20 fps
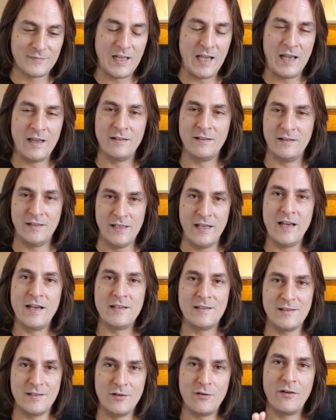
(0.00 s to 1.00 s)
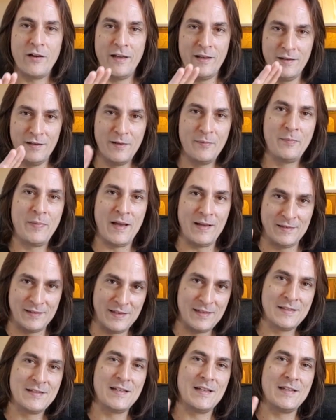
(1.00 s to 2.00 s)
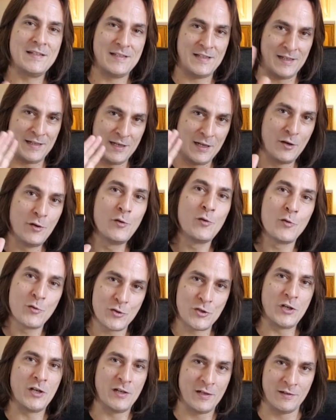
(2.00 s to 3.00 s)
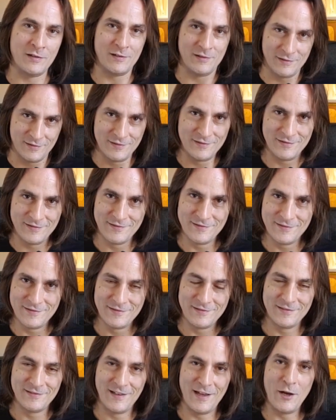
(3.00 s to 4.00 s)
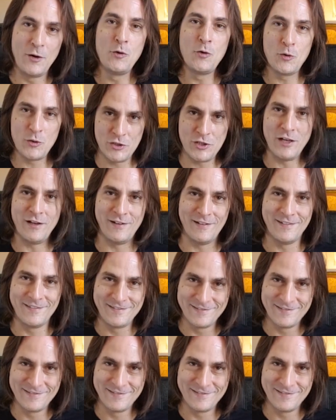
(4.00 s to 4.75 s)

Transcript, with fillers: and yes, your independence is an illusion. Illusion.